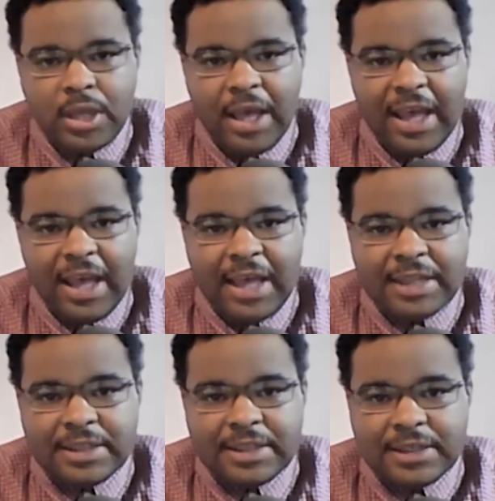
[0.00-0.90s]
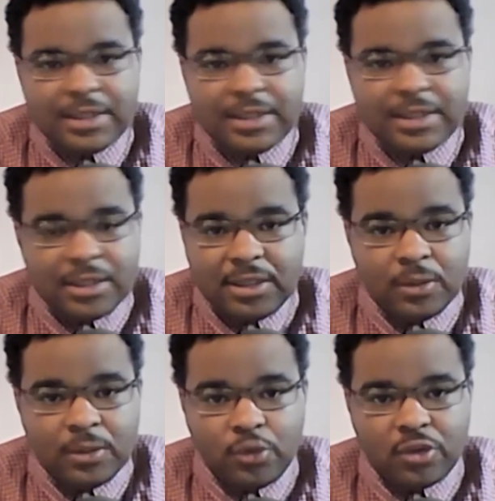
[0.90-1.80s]
And it
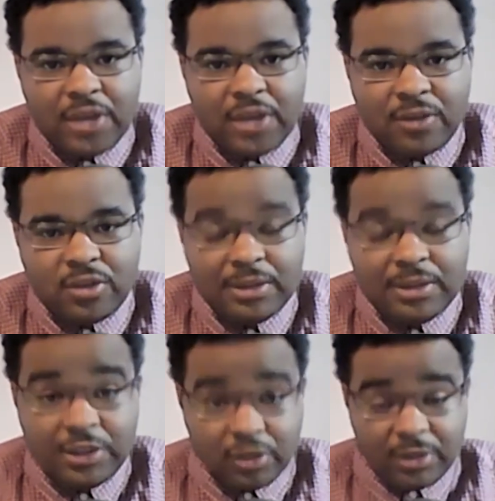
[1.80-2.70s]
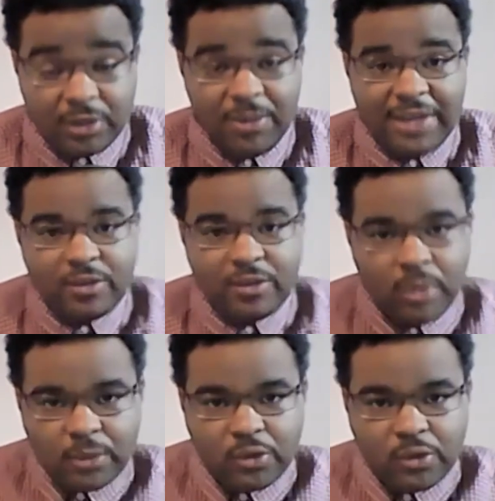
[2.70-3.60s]
was it just amazed us when
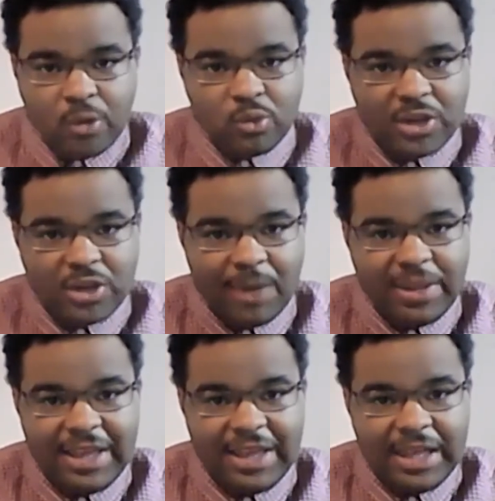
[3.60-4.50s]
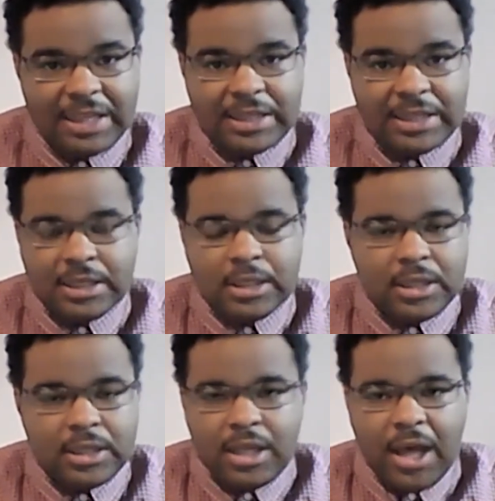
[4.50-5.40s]
the results were coming in,
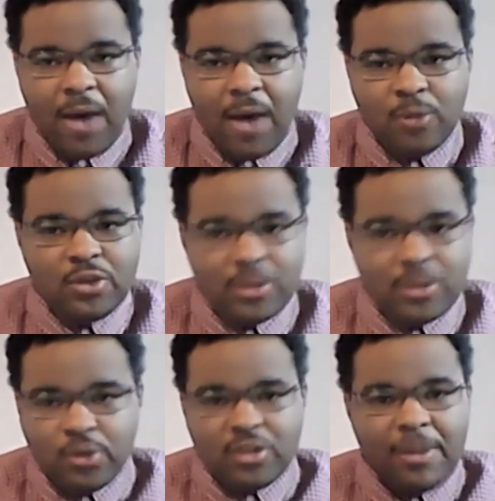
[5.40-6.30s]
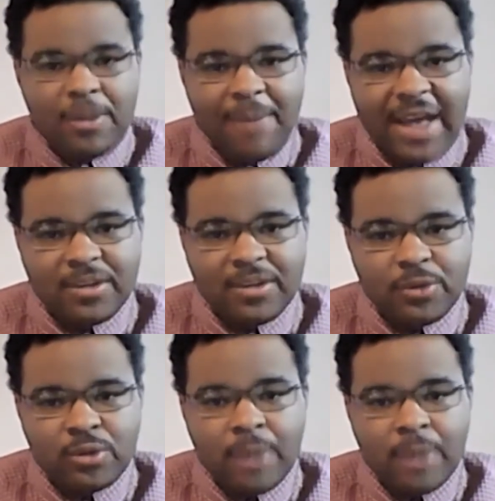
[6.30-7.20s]
how there was just a massive
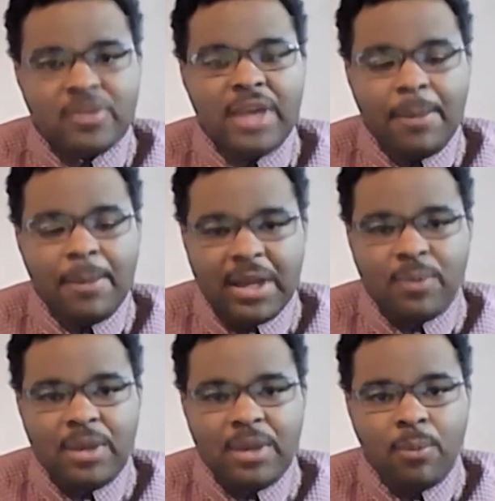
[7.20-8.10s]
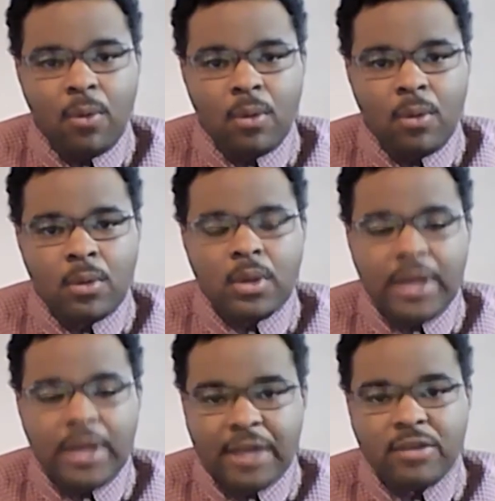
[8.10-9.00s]
discrepancy. And many people
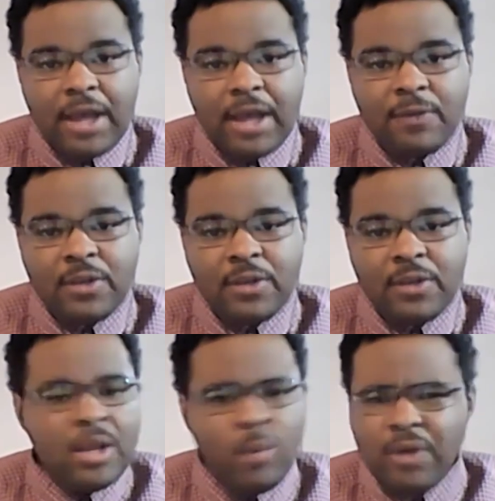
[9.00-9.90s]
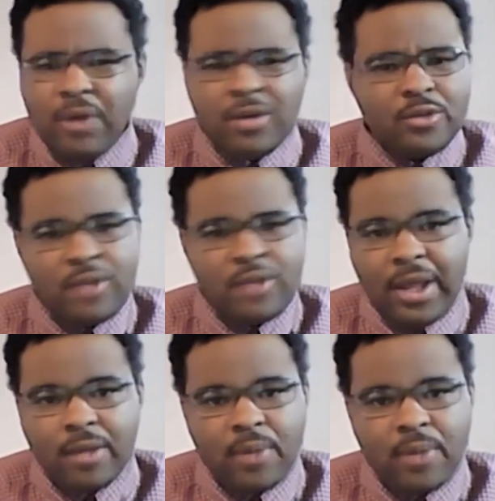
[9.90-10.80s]
in Santa Fe said, we don't
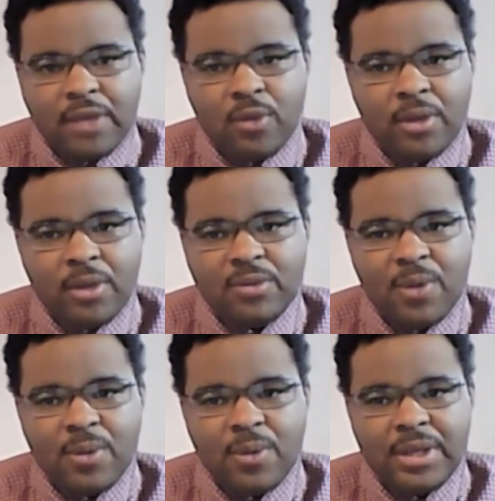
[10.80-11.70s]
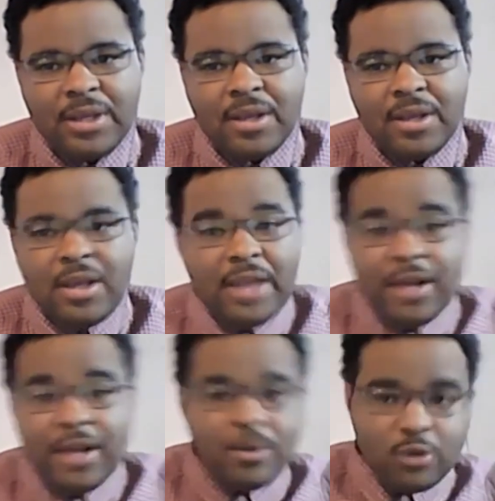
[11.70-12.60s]
understand ranked choice voting. They
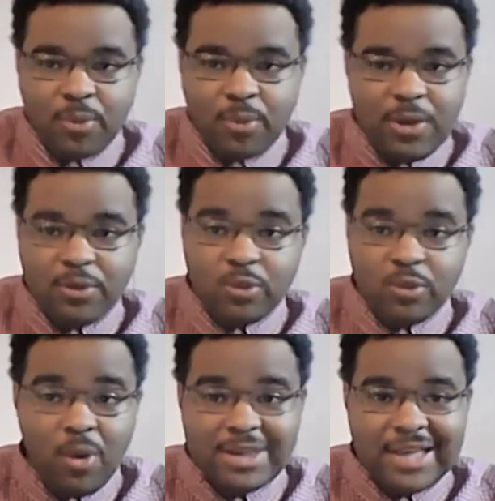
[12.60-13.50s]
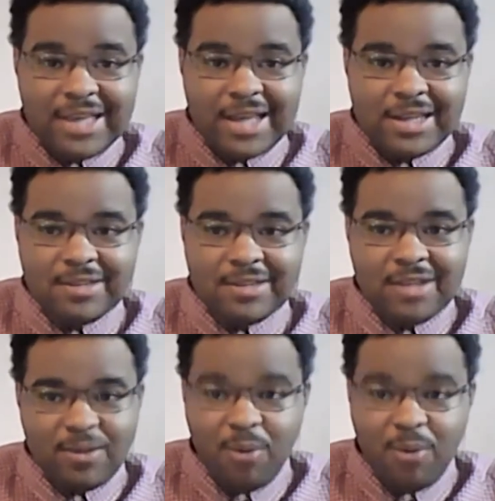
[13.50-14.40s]
ended up just putting just one candidate instead
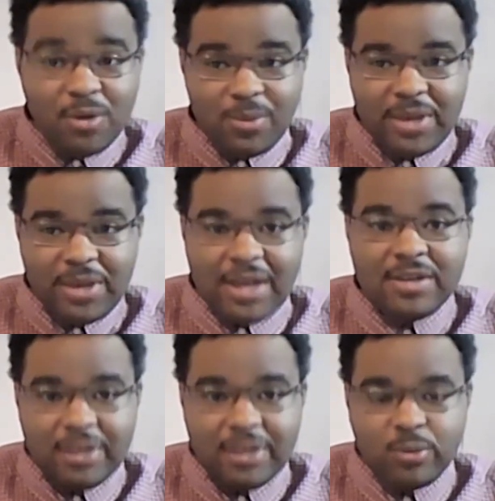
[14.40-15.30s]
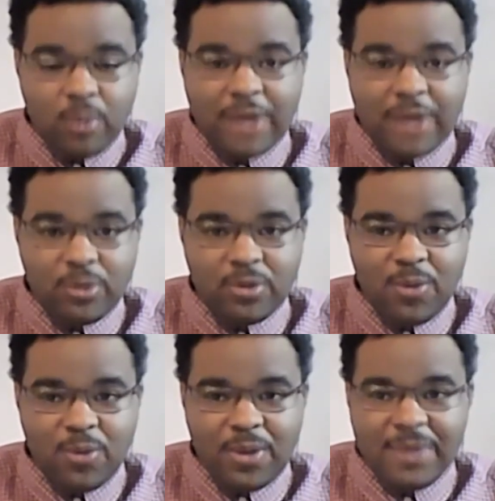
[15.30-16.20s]
of multiple candidates that ranked choice
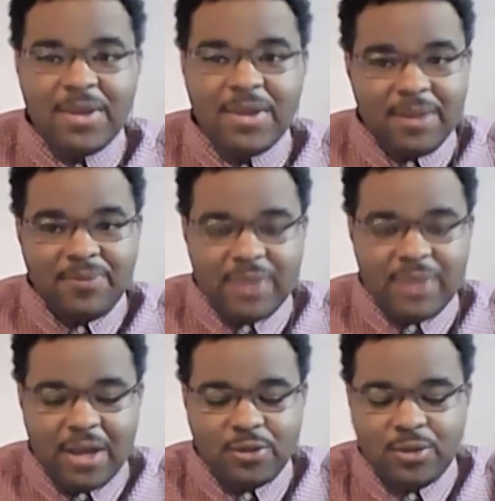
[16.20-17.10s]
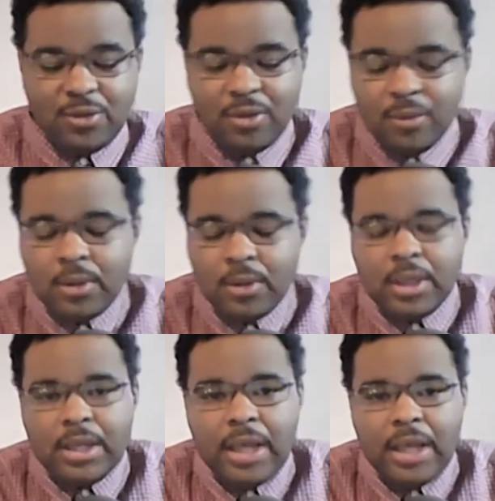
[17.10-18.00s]
voting as you do.
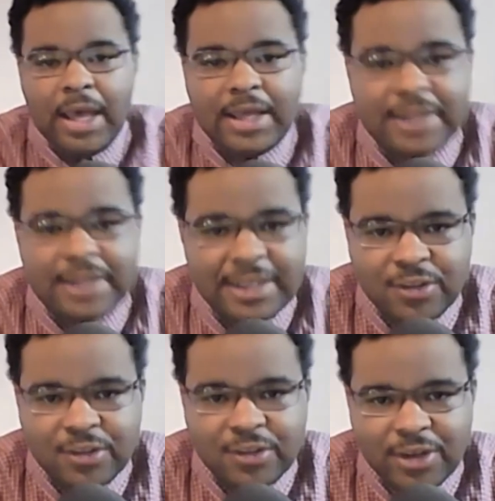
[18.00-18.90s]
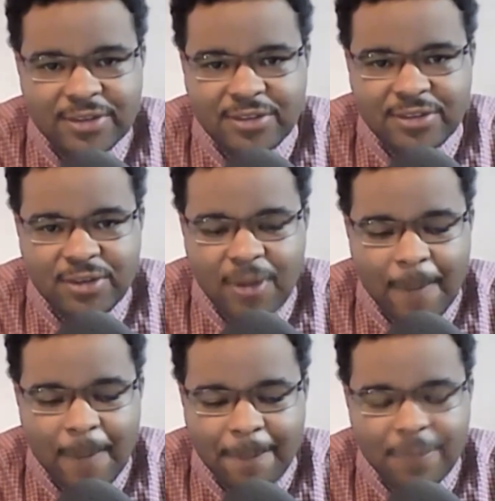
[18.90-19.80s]
And it is just,
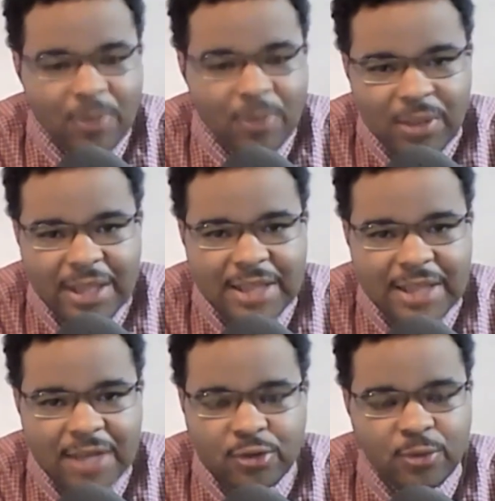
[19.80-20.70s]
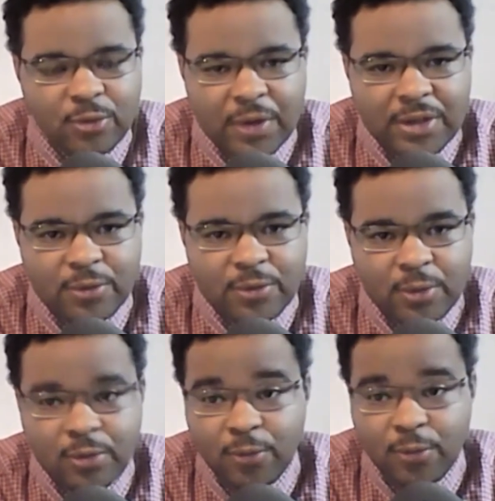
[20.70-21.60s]
something like that is just very
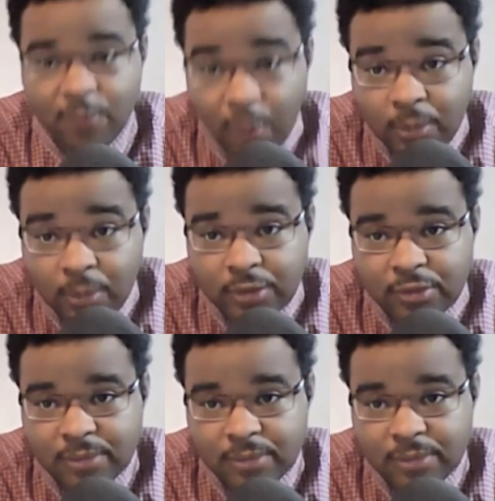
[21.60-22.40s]
confusing for voters.